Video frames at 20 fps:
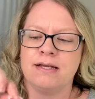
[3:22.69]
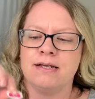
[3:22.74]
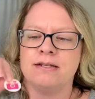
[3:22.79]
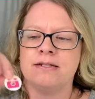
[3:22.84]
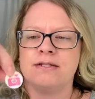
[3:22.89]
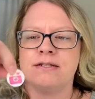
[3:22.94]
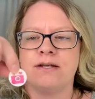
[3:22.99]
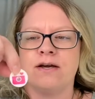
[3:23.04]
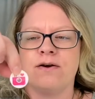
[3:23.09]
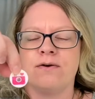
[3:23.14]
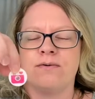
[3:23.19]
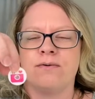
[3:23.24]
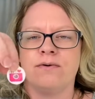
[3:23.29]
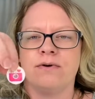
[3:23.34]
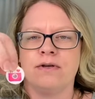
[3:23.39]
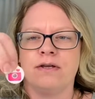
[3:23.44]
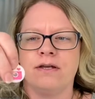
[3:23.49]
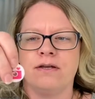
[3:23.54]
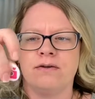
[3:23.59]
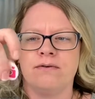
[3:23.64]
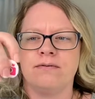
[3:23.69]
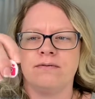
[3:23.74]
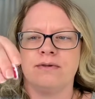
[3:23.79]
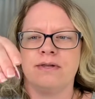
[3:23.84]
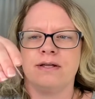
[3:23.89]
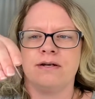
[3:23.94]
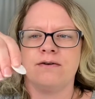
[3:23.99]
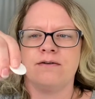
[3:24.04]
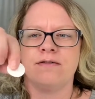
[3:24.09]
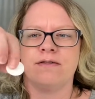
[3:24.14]
So cute
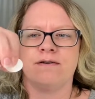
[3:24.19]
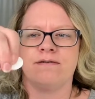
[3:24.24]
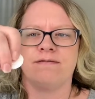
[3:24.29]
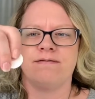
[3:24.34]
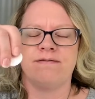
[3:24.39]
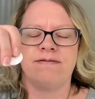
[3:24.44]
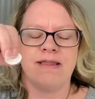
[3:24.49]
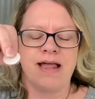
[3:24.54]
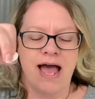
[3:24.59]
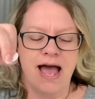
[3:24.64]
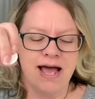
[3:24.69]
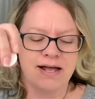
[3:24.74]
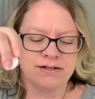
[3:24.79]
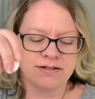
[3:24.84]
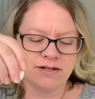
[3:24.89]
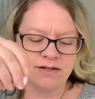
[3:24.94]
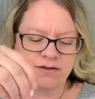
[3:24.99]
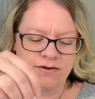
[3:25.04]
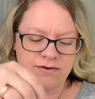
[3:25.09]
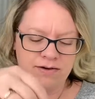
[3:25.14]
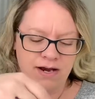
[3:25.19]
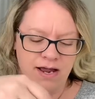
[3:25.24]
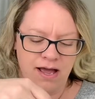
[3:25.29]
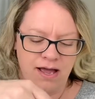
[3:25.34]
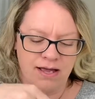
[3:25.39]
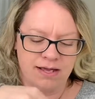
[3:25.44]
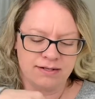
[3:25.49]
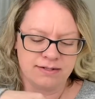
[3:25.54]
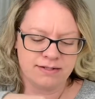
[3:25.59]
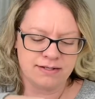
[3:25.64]
little, they're flat, so they're
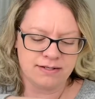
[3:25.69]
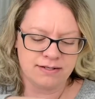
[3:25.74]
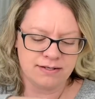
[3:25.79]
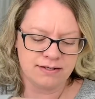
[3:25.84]
not